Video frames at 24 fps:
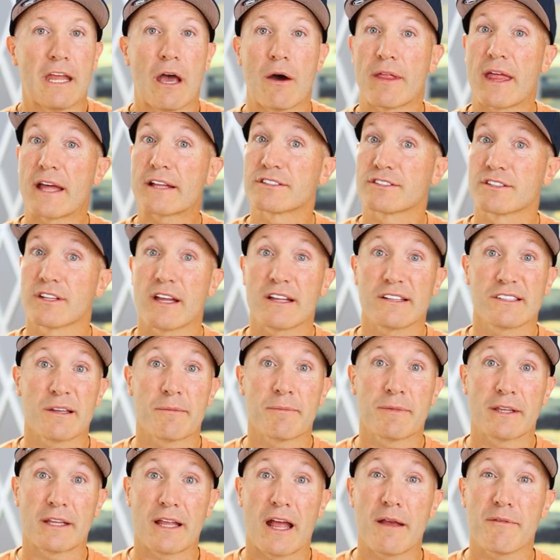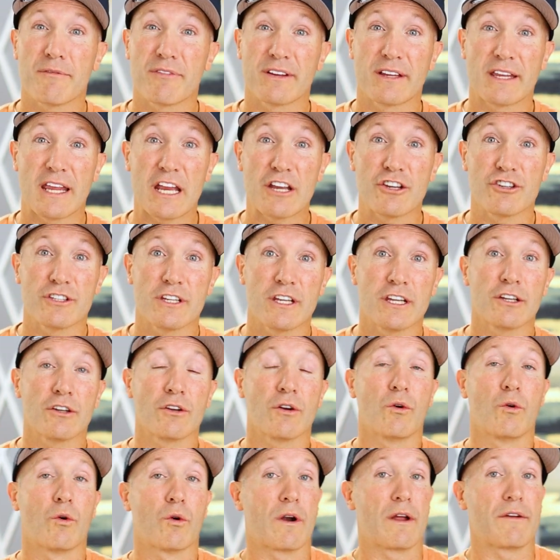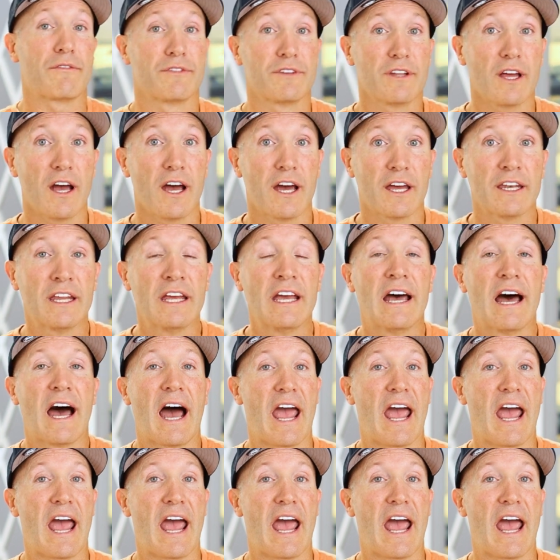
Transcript: Now, that's not something I've engaged in or I've done.